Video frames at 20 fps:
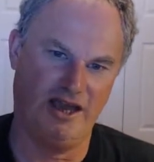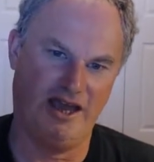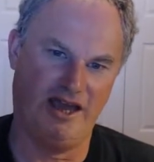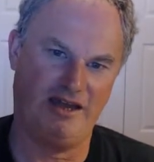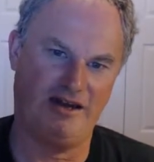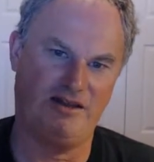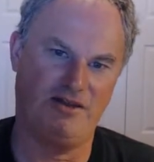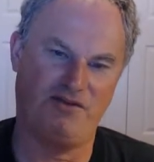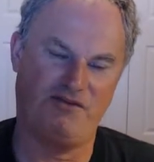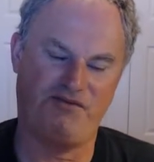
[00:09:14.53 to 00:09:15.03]

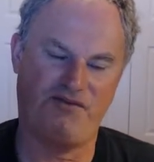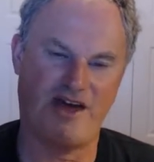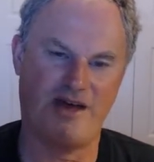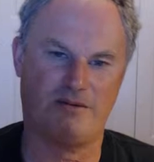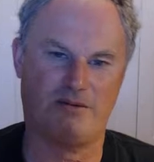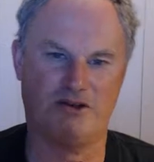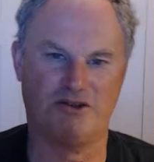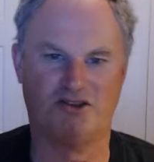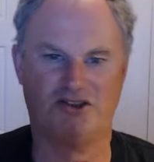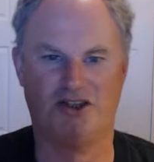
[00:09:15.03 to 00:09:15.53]
and in the
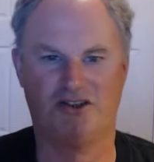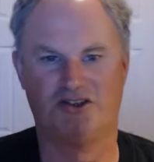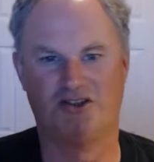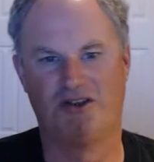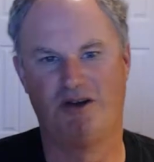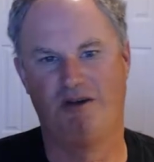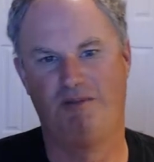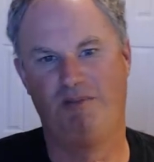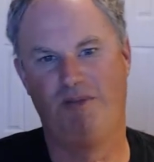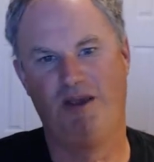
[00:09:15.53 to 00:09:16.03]
federal
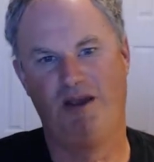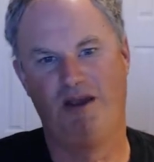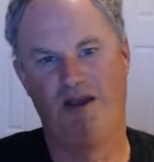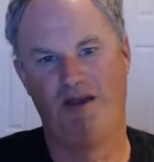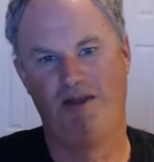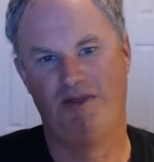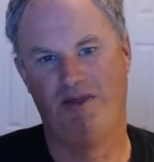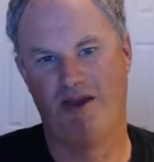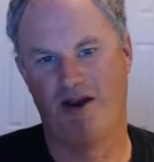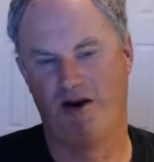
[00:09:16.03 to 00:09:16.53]
system
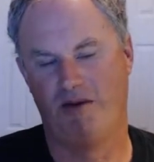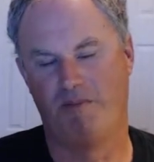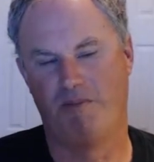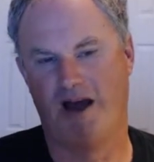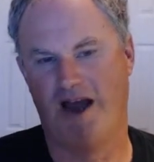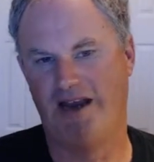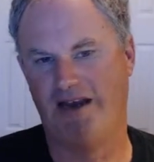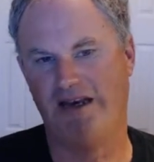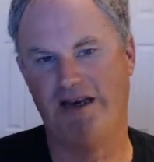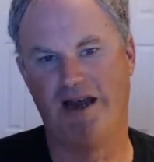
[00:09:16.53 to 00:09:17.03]
they're
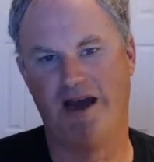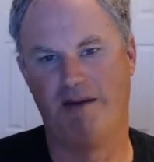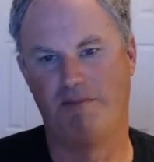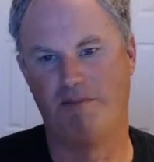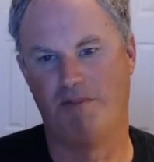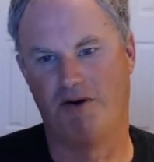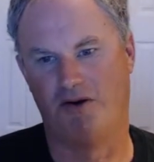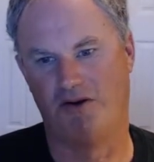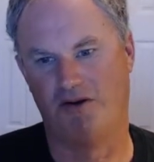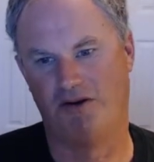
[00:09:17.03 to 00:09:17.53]
by
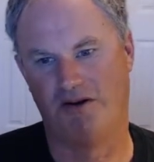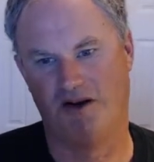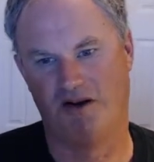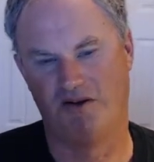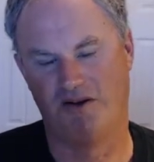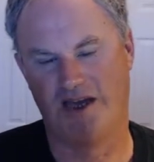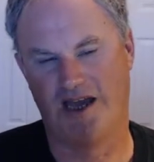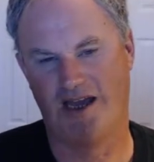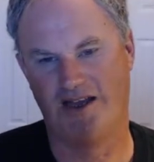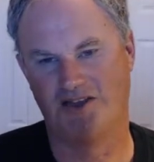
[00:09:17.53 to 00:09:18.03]
number.
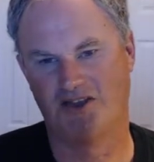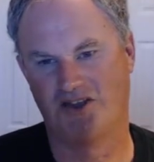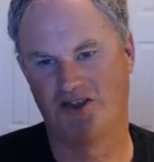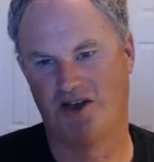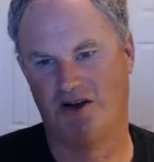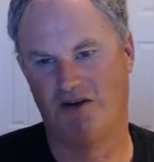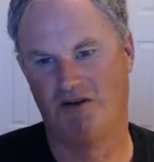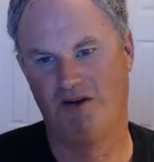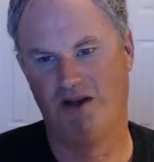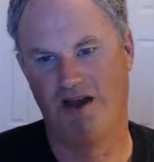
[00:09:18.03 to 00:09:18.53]
Okay,
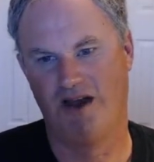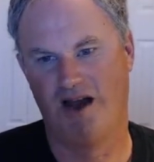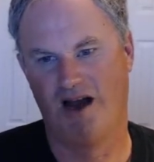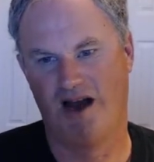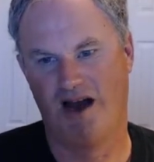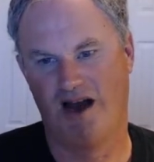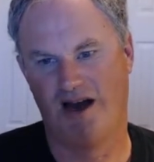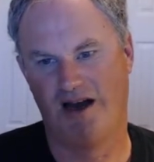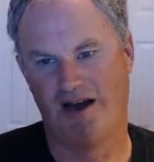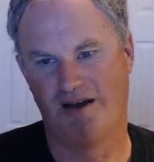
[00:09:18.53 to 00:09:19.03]
so
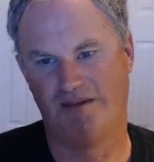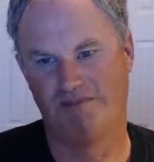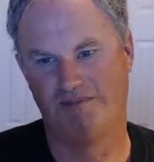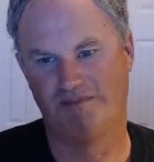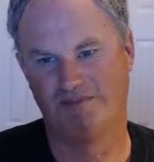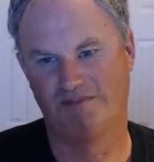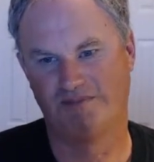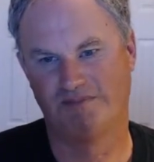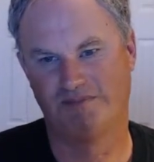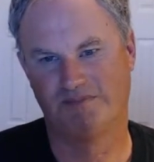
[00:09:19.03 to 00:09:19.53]
I